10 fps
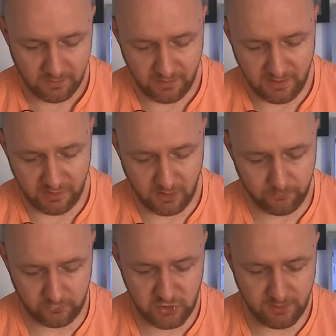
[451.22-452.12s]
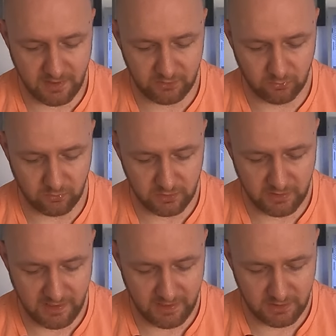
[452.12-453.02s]
It comes with Shimano
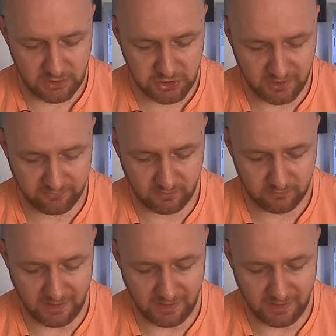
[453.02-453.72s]
shifter,